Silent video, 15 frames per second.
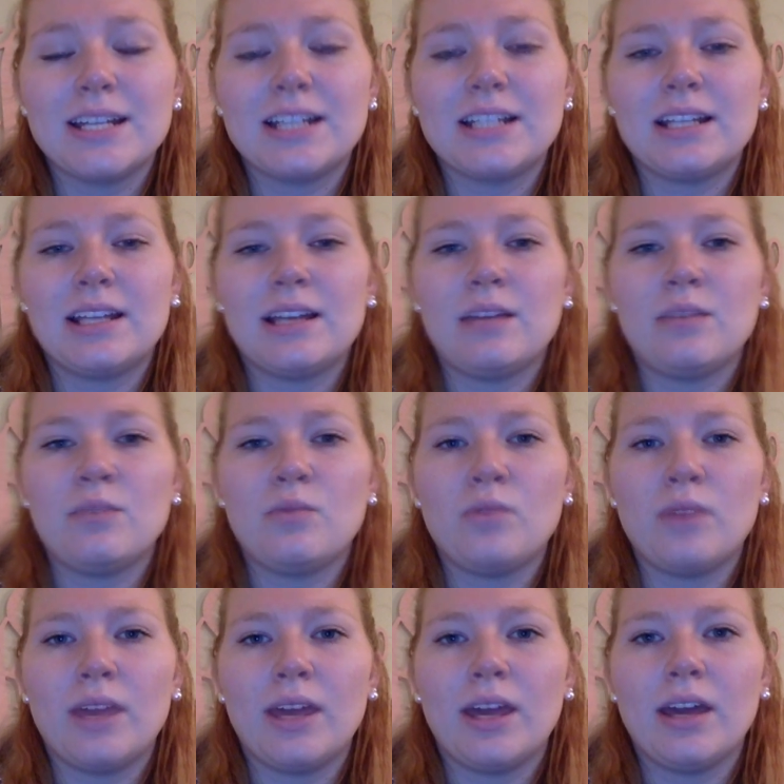to them,
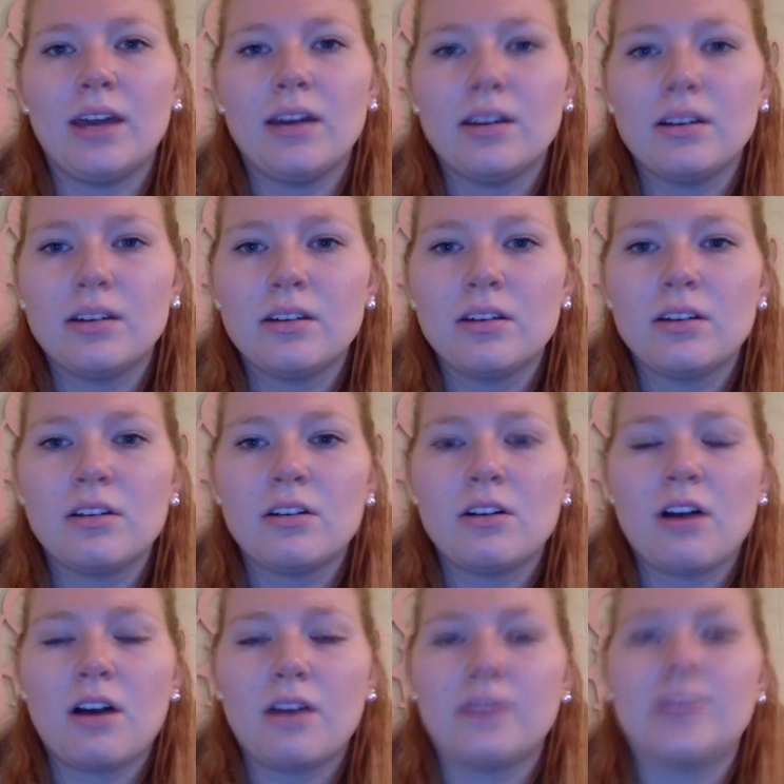we
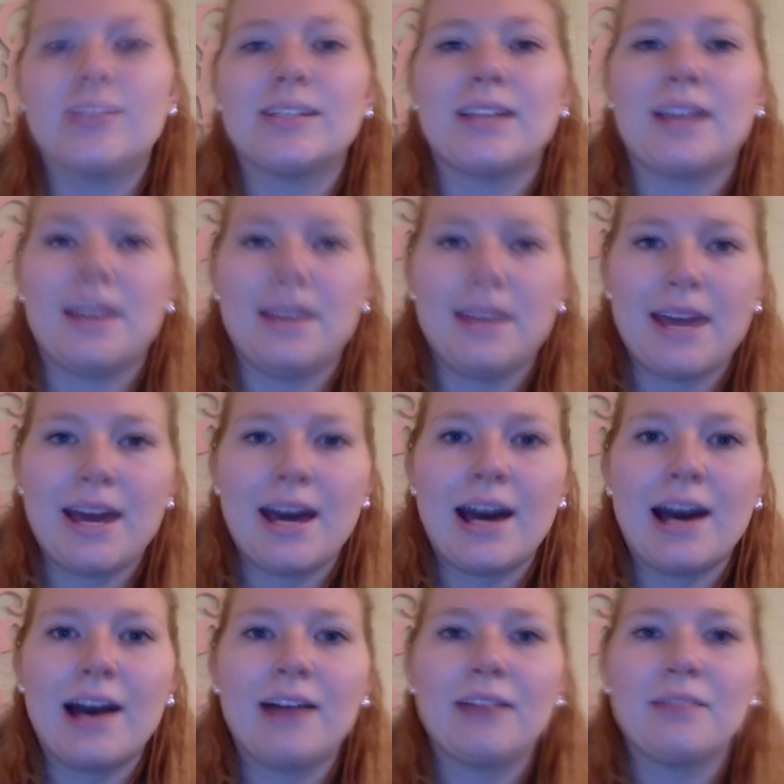often say
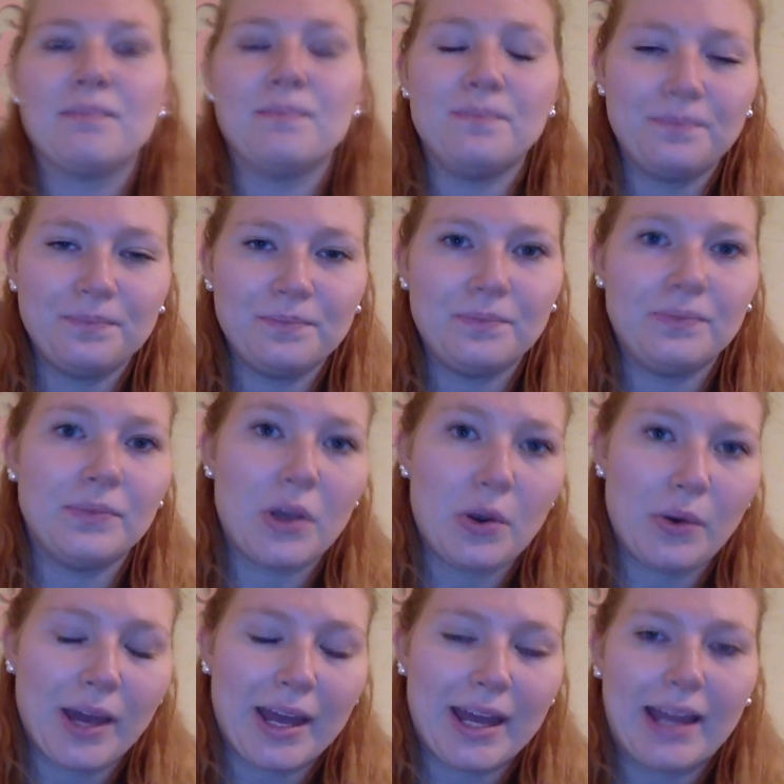yeah,
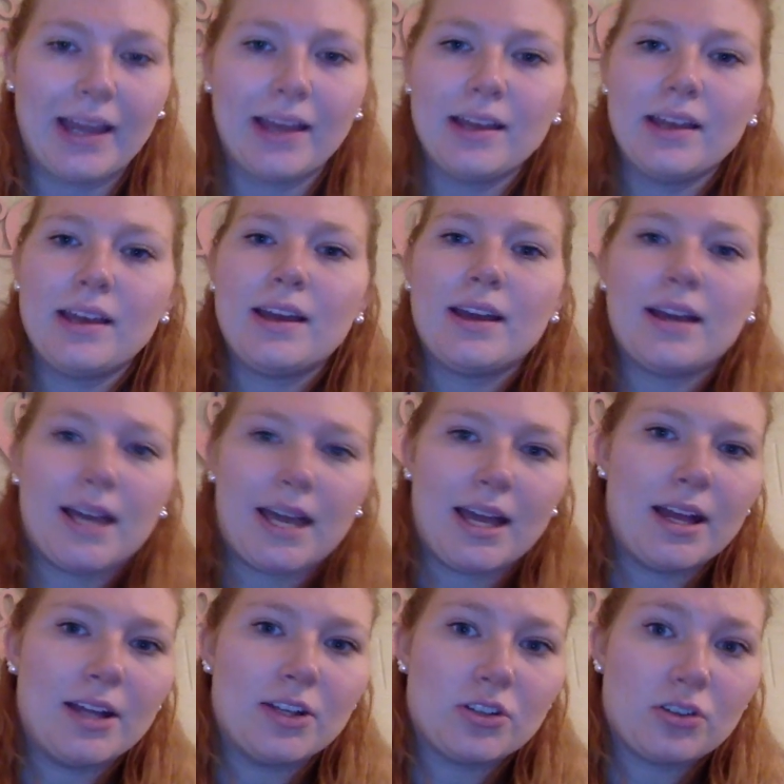okay.
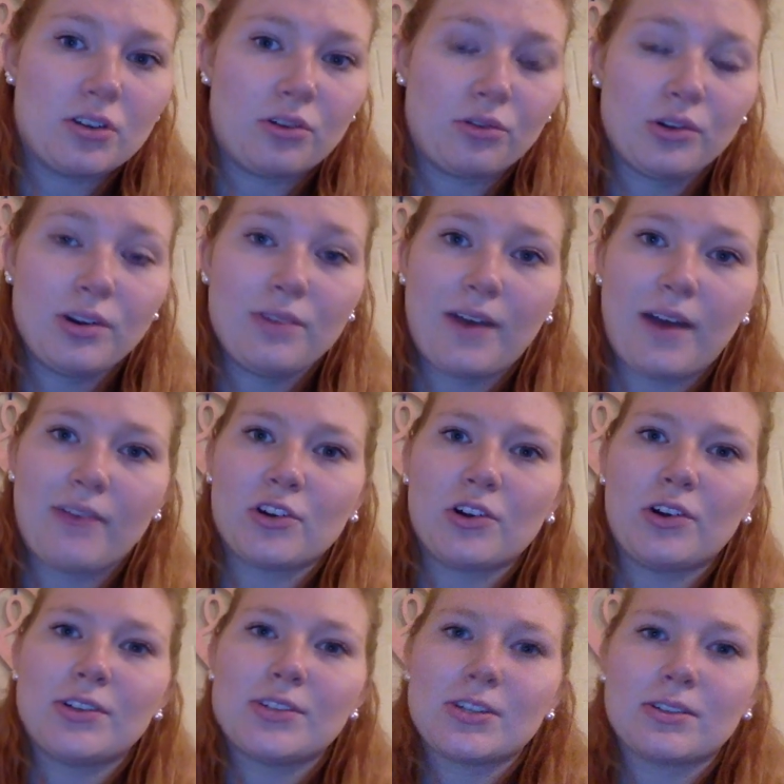And so 3 to 5 year
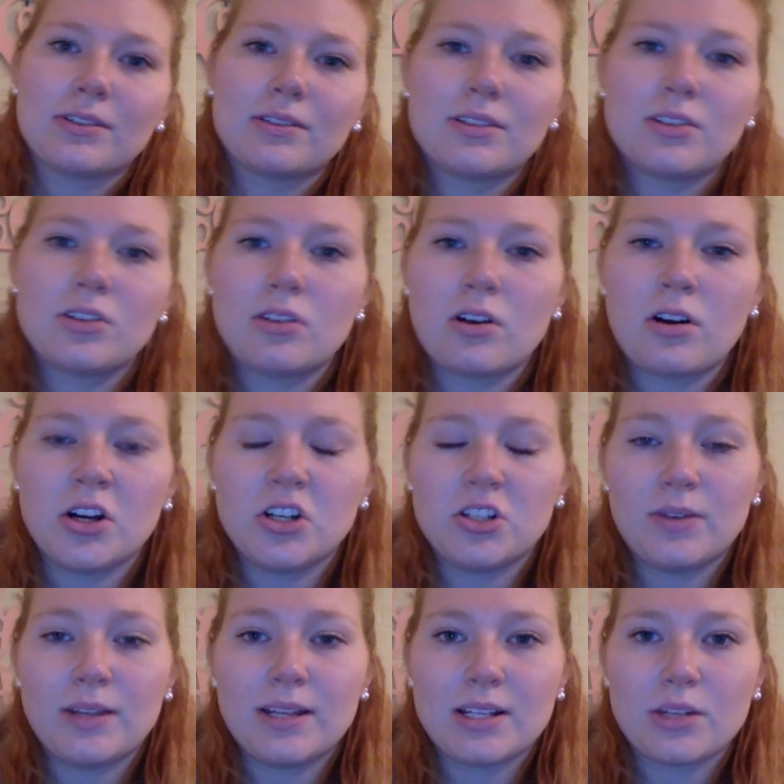olds are
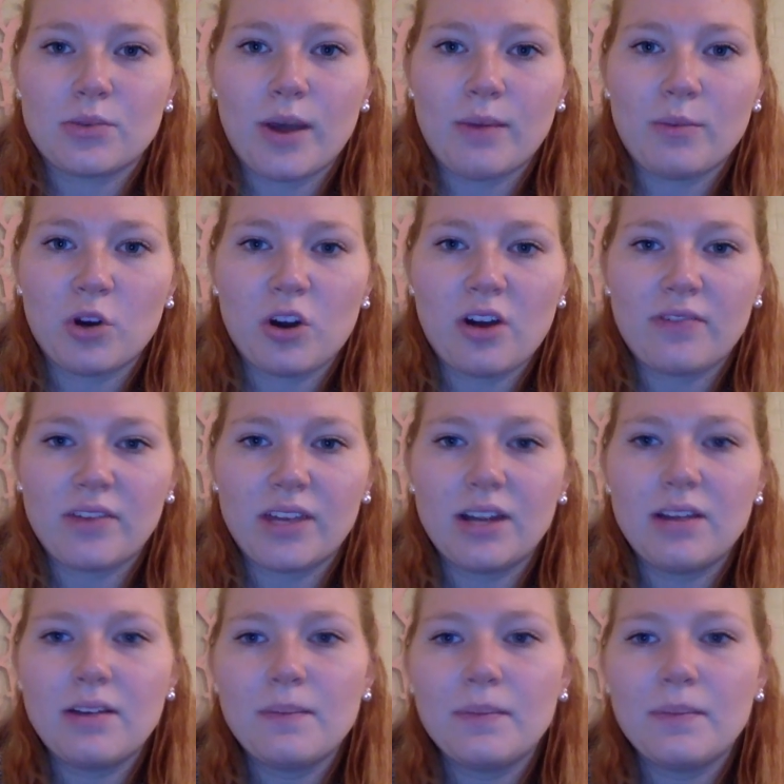doing this quite more often.